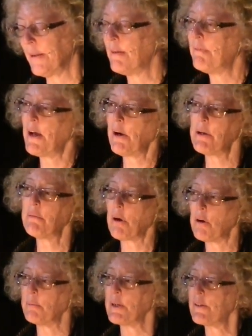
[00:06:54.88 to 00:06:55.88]
The very
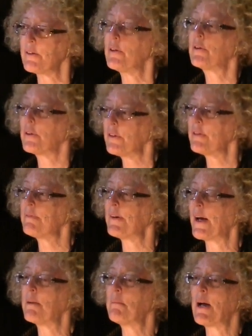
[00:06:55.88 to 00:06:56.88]
Romans who
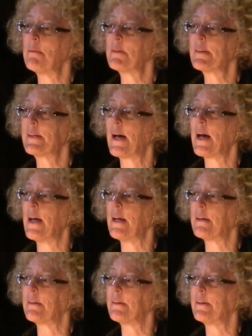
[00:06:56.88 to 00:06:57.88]
crucified my
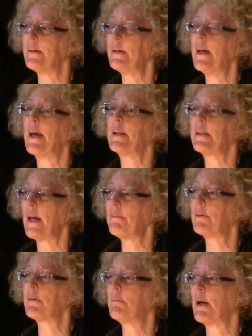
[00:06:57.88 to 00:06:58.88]
Messiah and
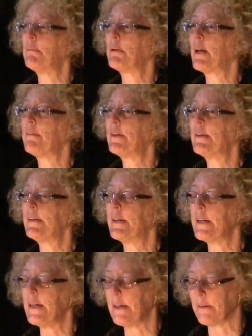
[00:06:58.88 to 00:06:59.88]
leveled my beloved
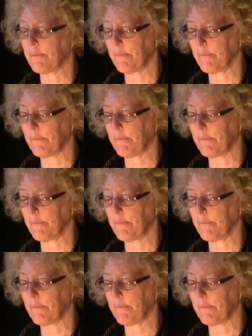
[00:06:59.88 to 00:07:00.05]
city.